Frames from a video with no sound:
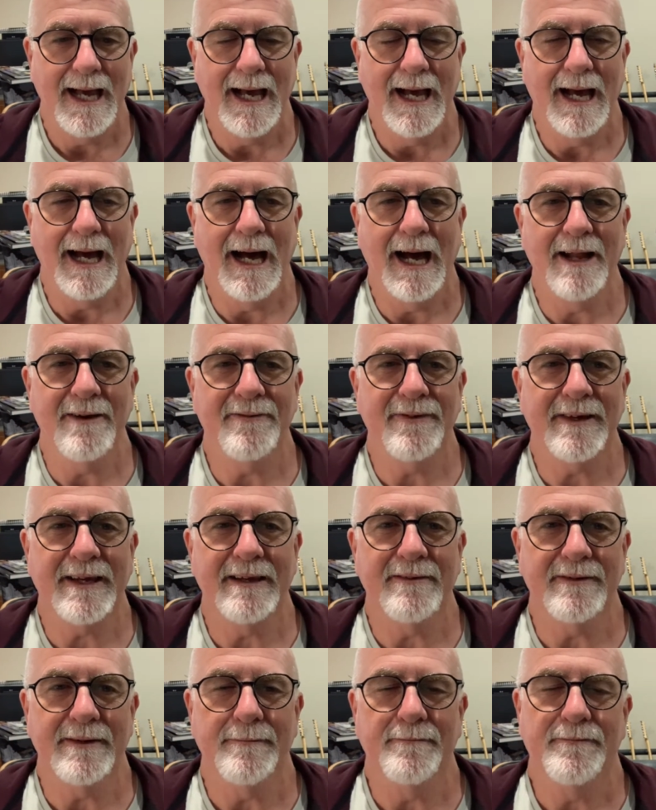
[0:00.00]

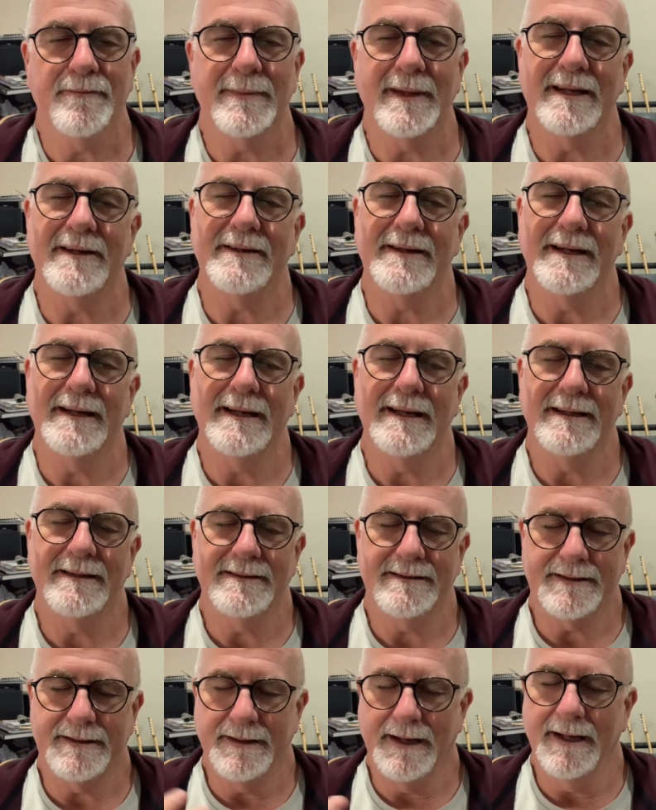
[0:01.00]
Unforgiven
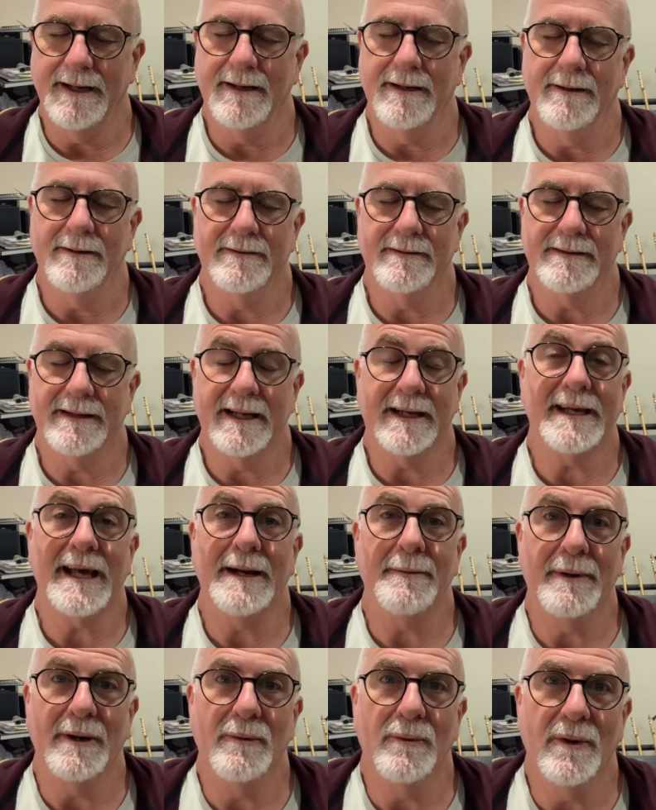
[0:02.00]
is the Academy
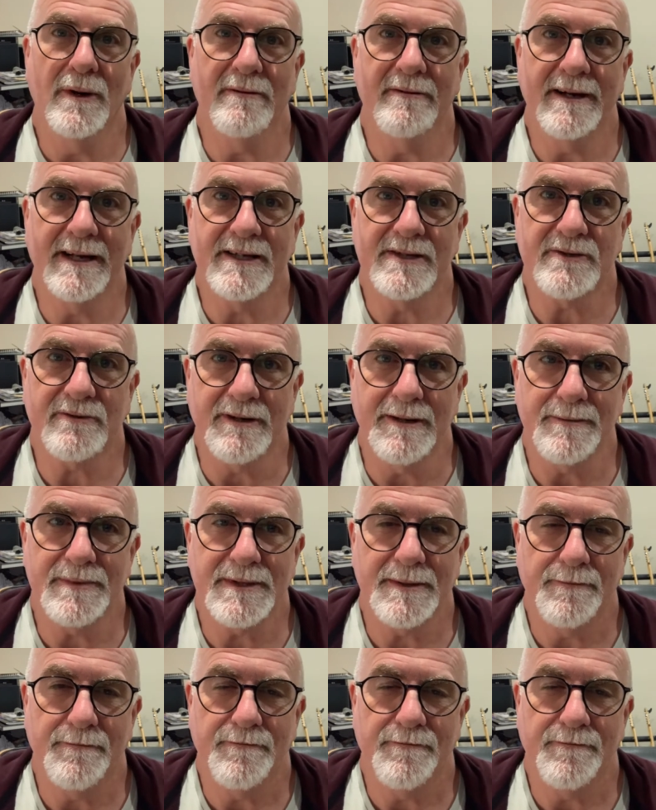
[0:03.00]
Award winning script.